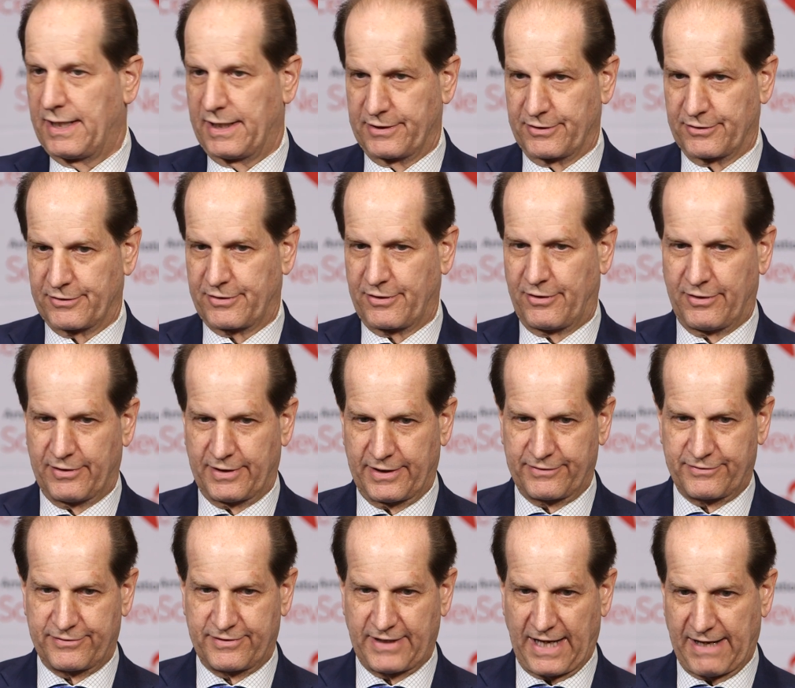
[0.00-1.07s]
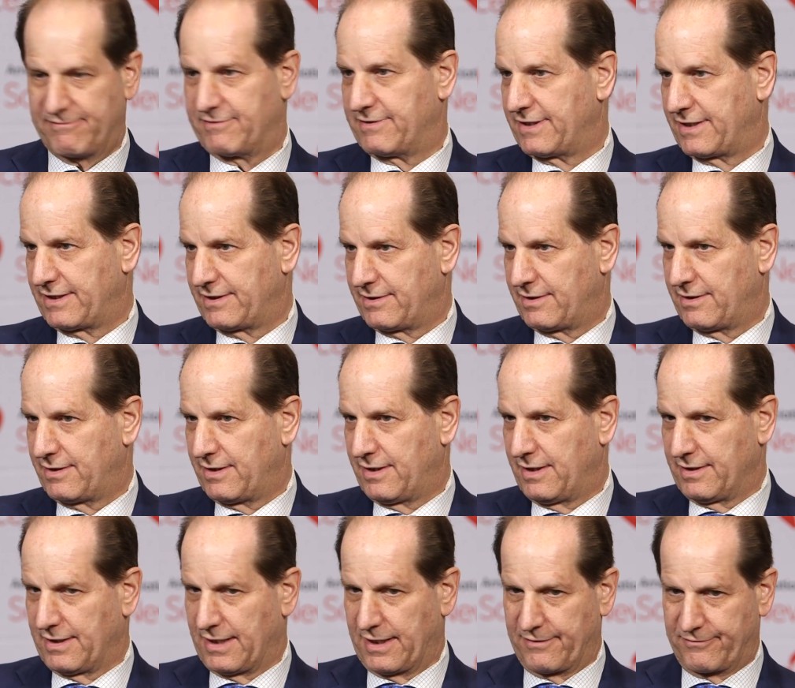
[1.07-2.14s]
and your goal is 70,
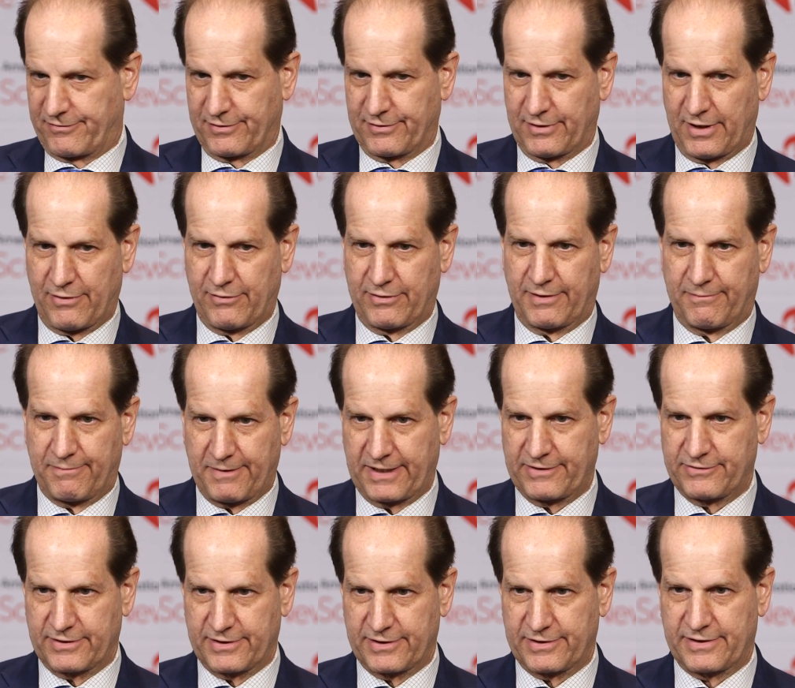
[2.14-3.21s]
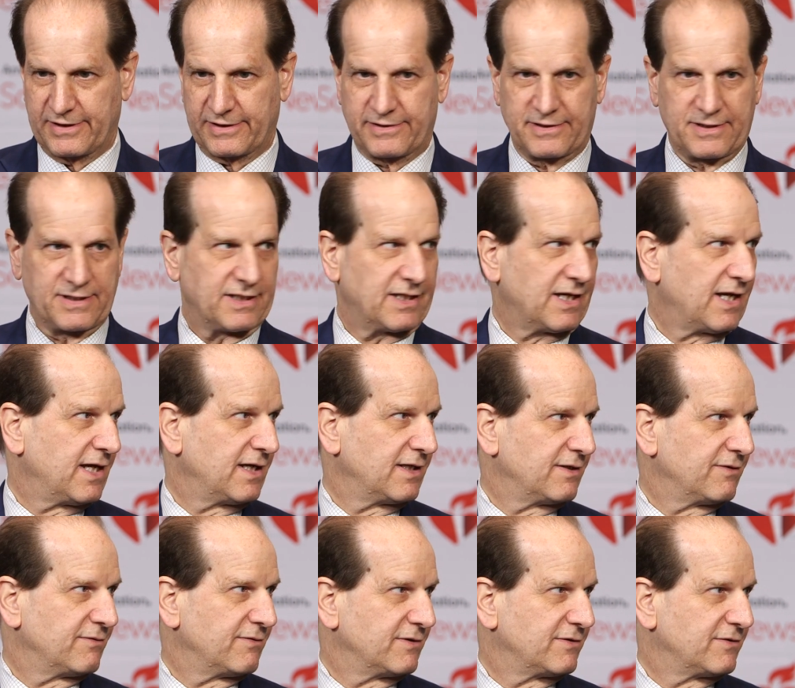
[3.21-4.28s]
and if you lower the patient to 69,
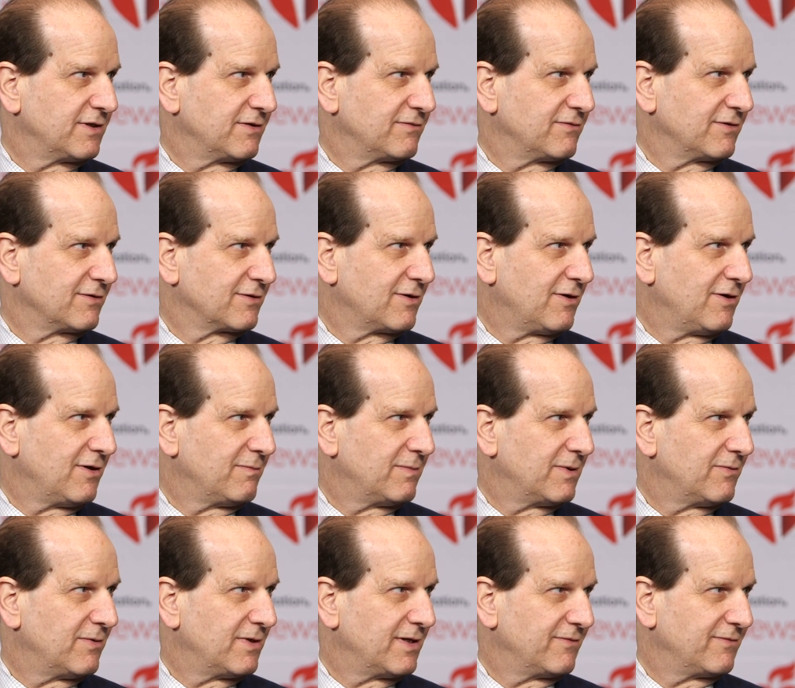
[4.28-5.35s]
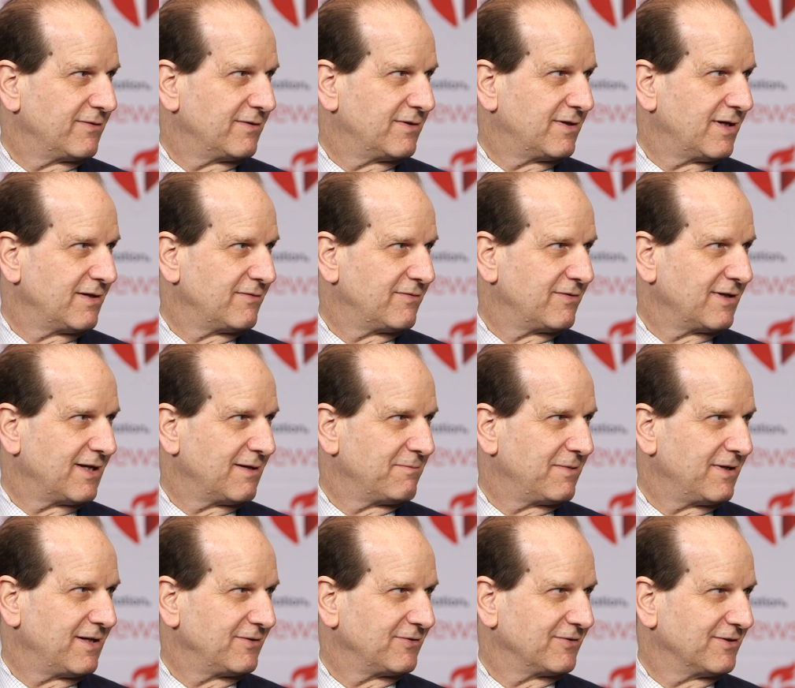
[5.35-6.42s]
you've achieved your goal, but what have you done for that
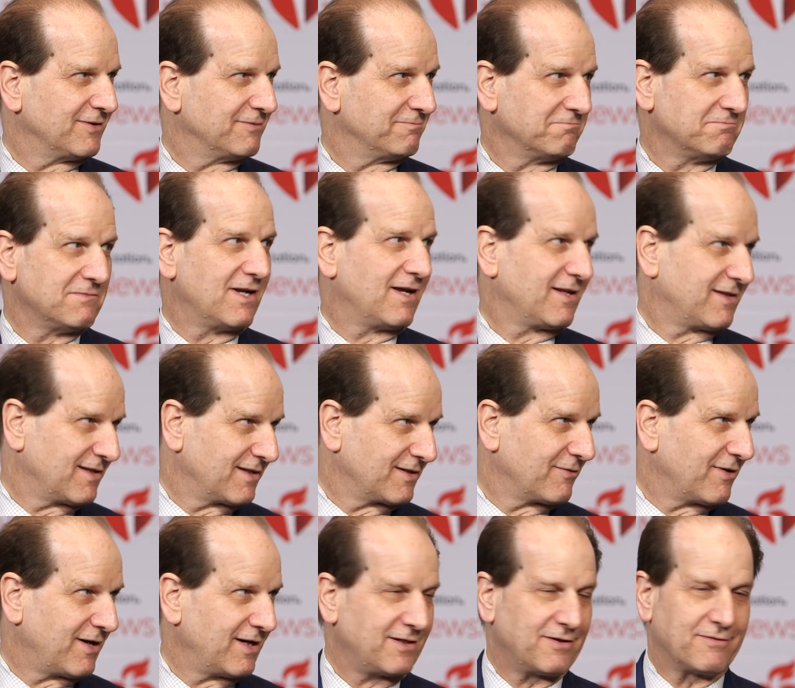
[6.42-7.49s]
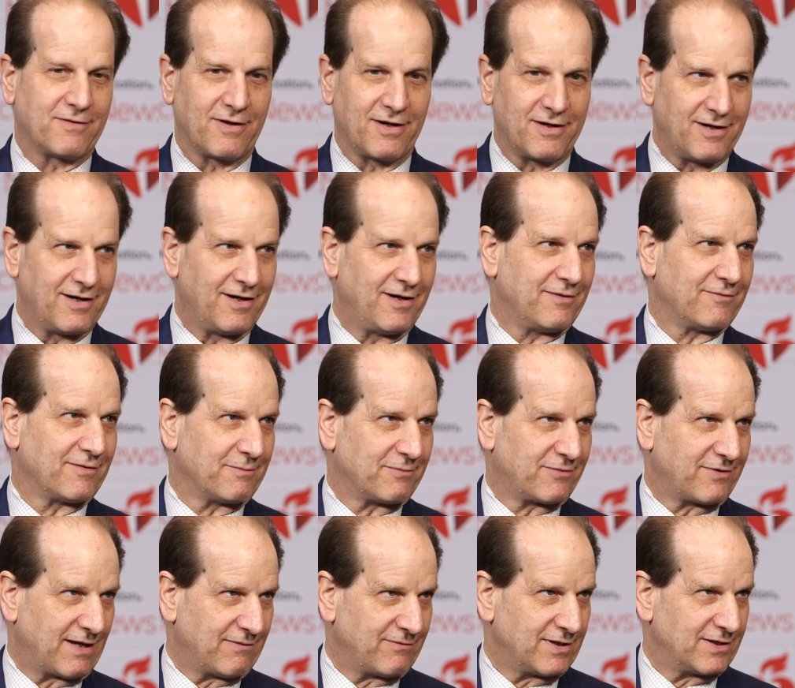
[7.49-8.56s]
patient? Nothing, right? You've got from
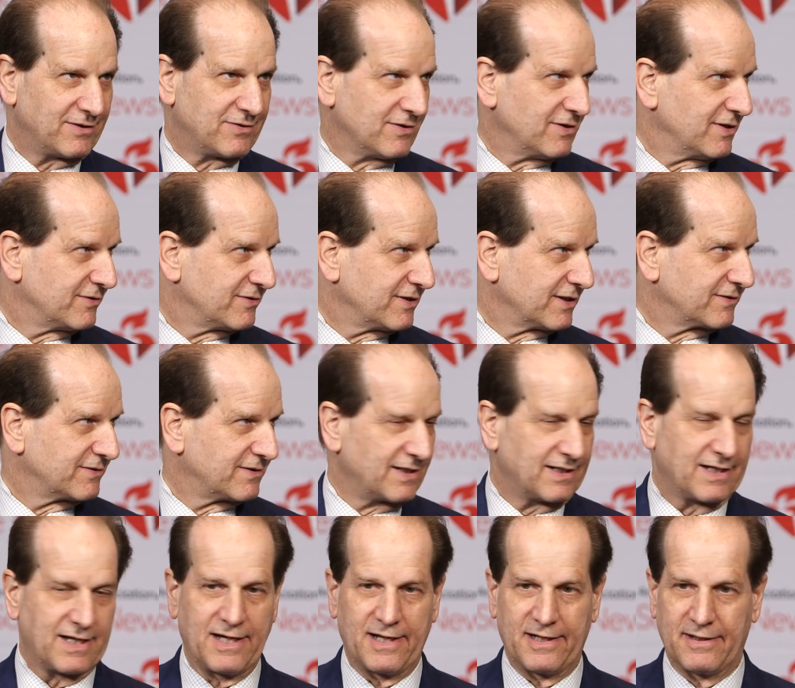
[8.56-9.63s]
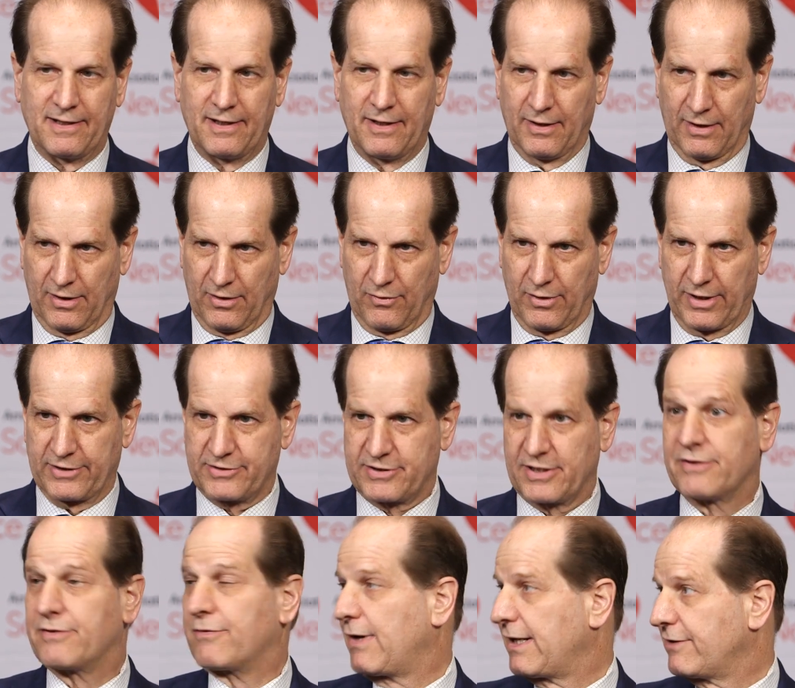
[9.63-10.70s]
72 to 69. Whereas
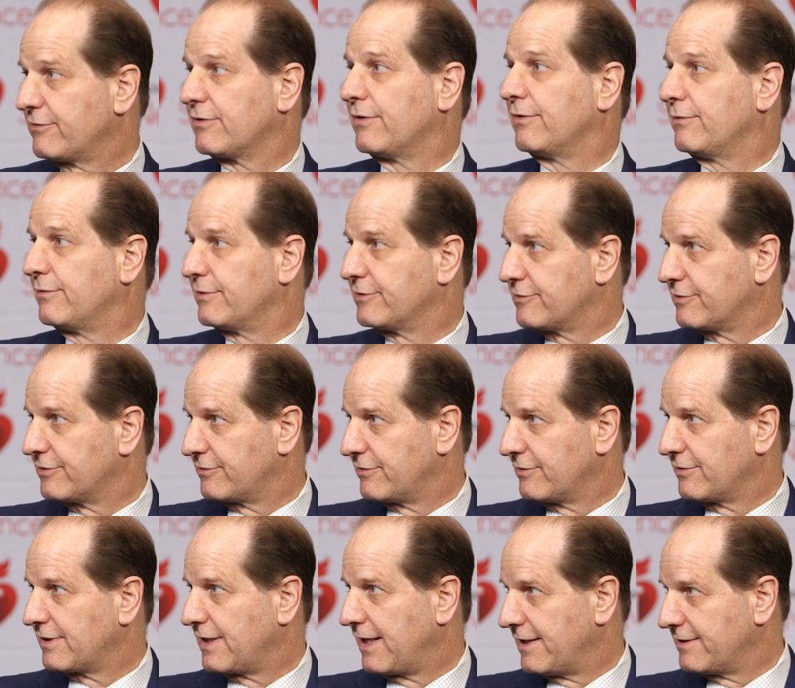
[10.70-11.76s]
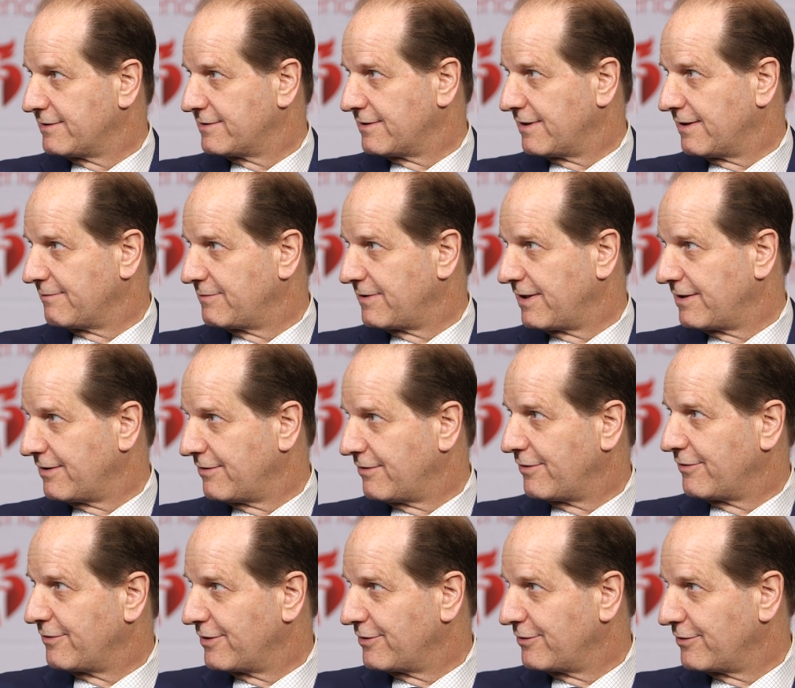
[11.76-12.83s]
a threshold, which is your concept, I don't
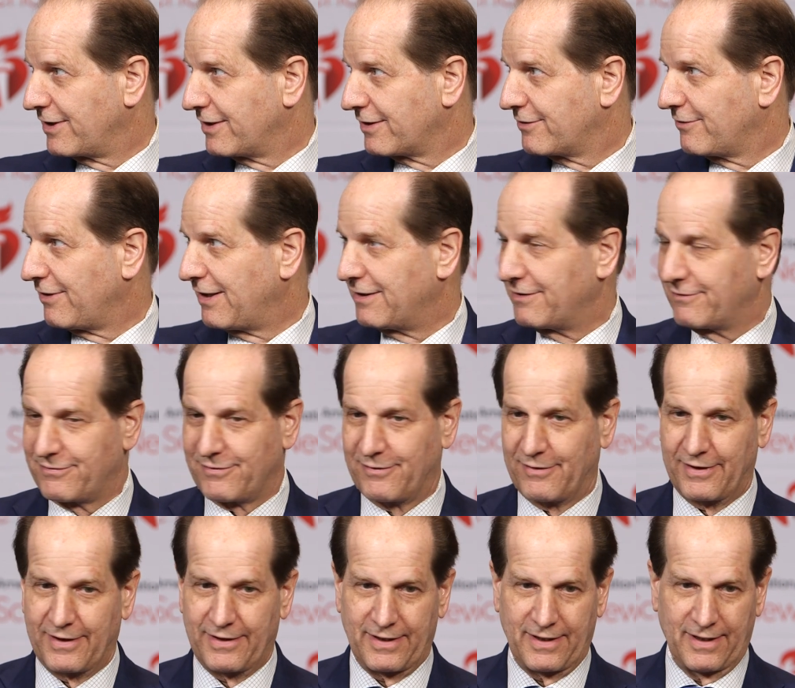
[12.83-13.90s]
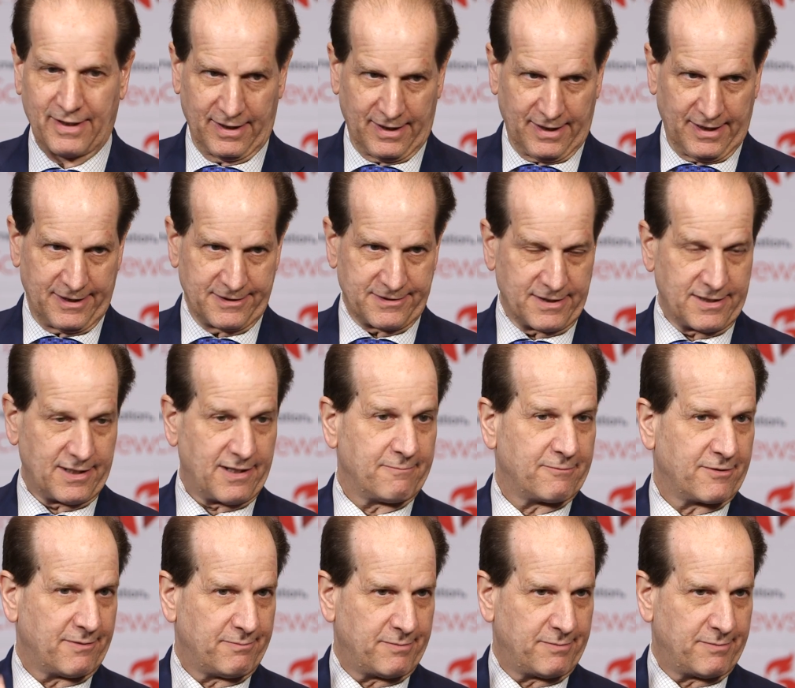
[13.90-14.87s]
know that you get credit for it, is a number